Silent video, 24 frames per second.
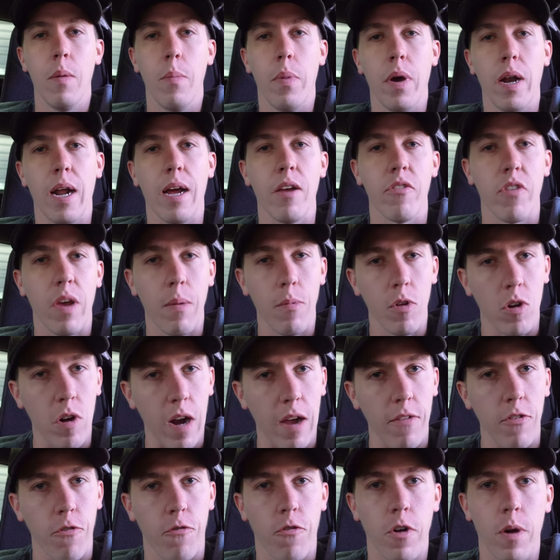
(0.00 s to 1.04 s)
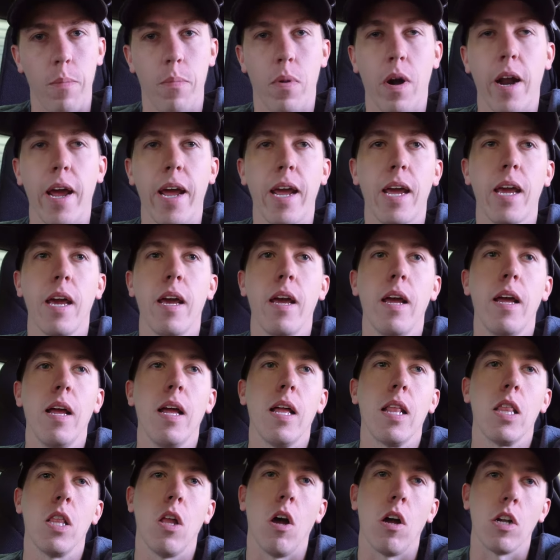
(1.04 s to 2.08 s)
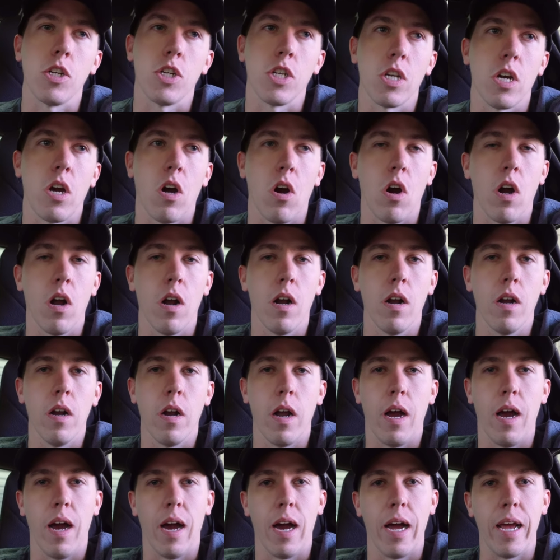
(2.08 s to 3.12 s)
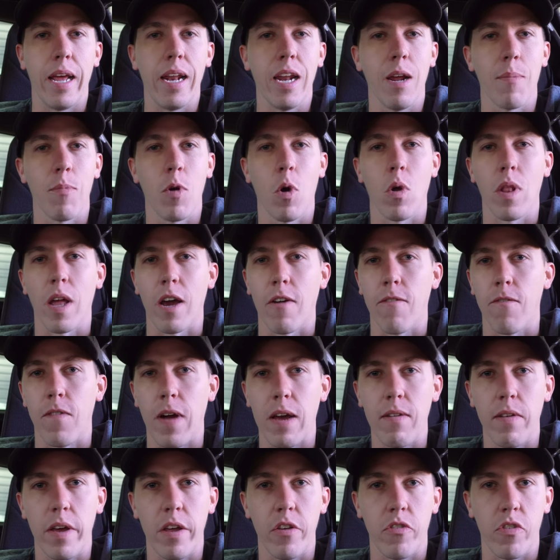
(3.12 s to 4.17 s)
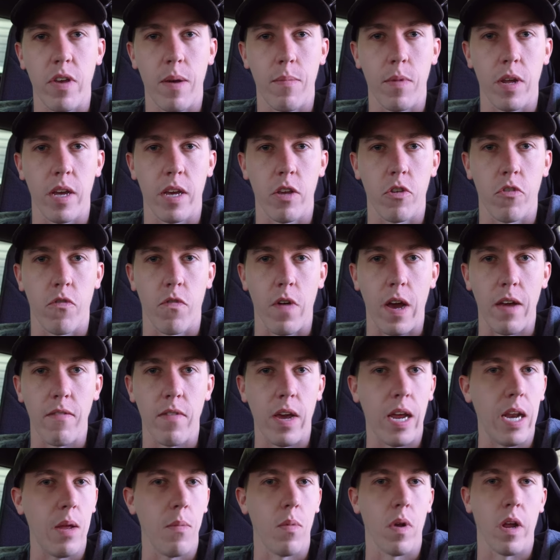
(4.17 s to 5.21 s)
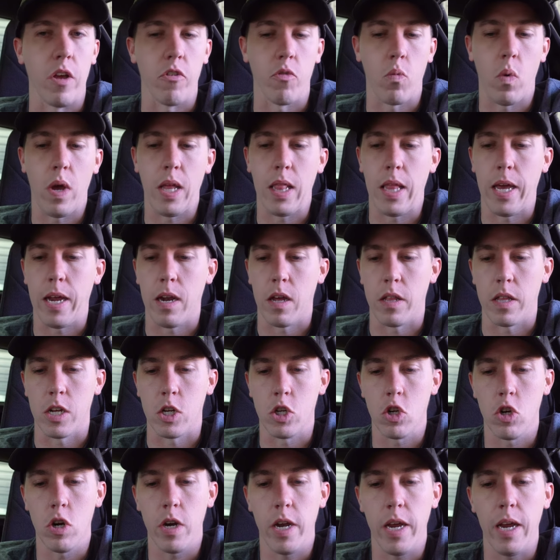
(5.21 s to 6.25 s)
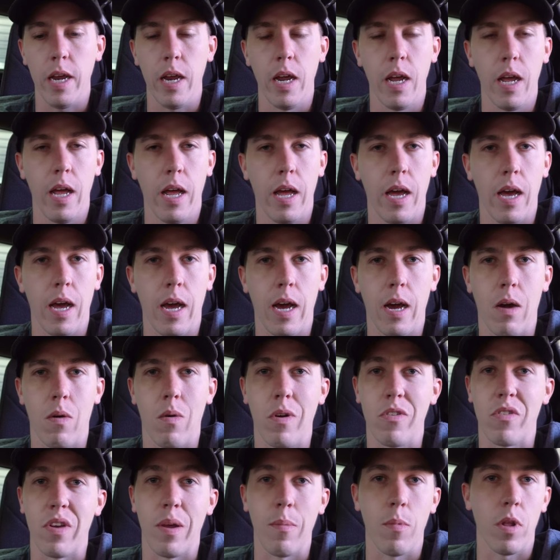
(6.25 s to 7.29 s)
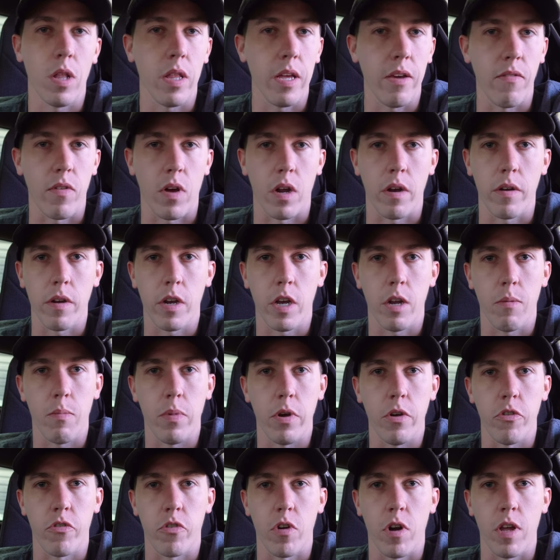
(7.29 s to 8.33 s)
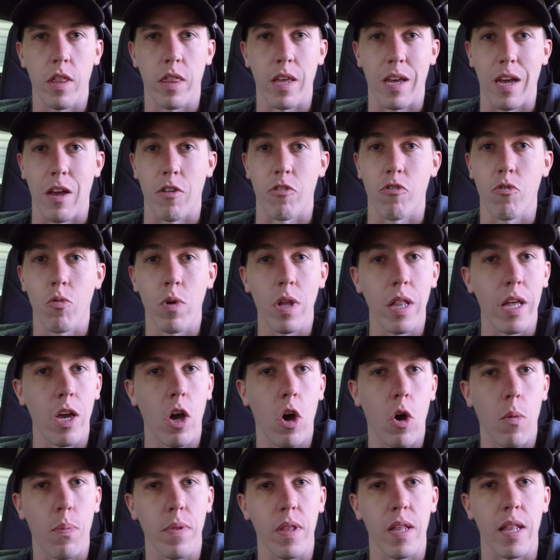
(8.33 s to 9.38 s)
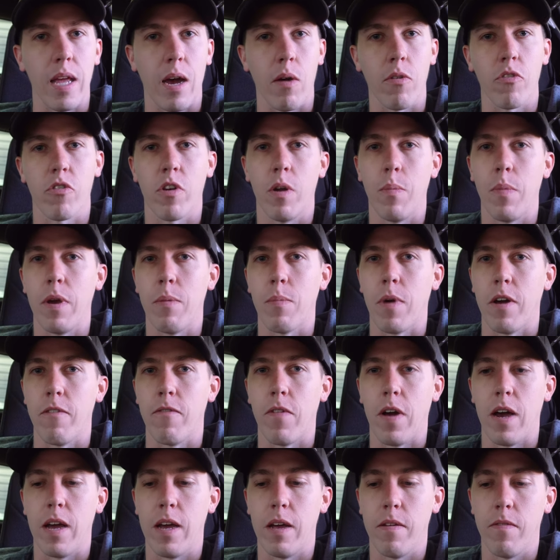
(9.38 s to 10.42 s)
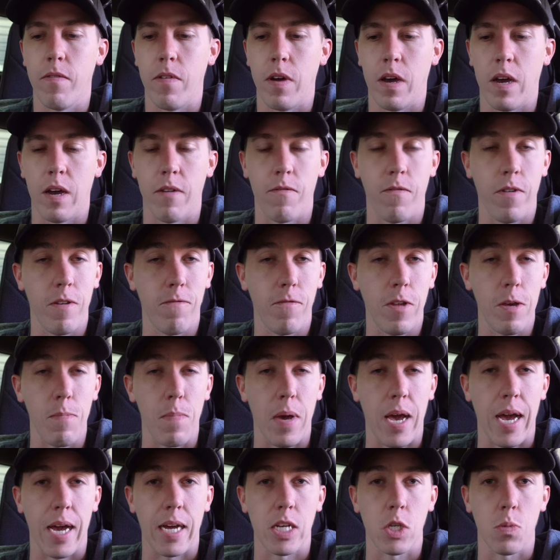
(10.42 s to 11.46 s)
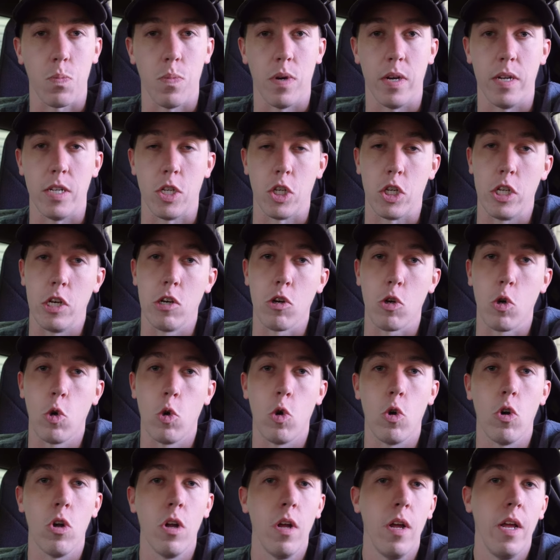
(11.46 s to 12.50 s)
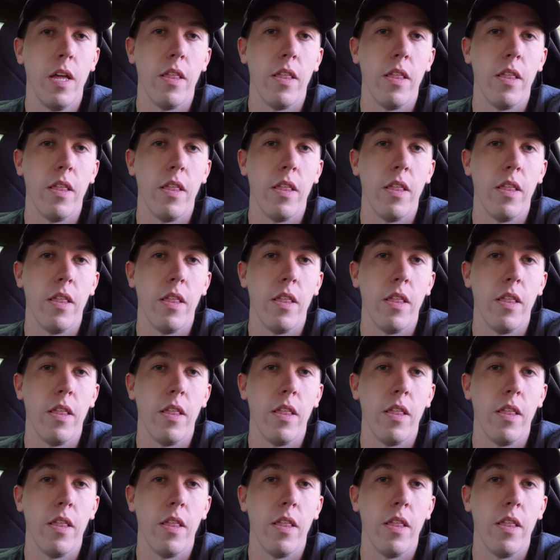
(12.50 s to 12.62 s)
but I was able to grab the foot brake launched the car. Uh, ended up going like a 587 to his 580, but I was way late on the tree. I uh, wasn't able to leave on good boost or anything. I was really hoping that that was going to be my 550 uh, pass, but still cool.